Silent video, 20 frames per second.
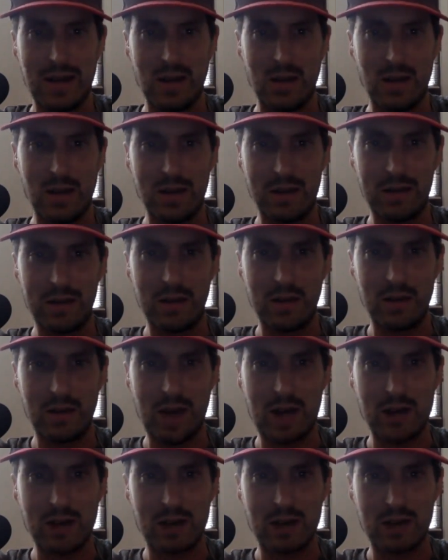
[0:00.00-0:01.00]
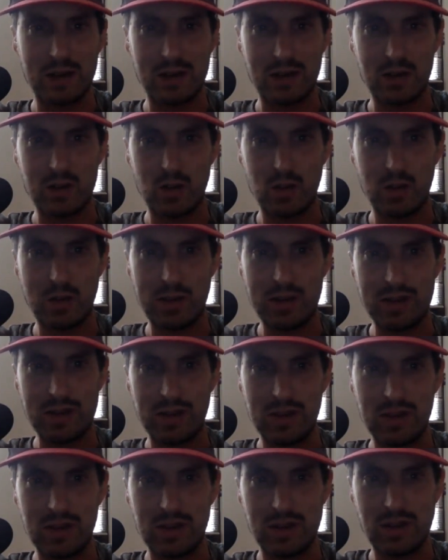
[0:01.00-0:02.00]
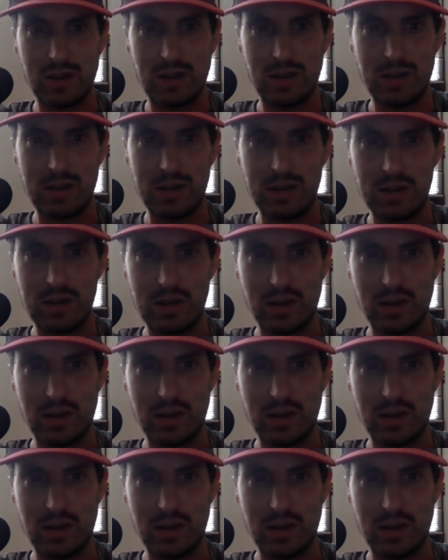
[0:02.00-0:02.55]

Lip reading: where if your roster is controlled by a senior club, then you're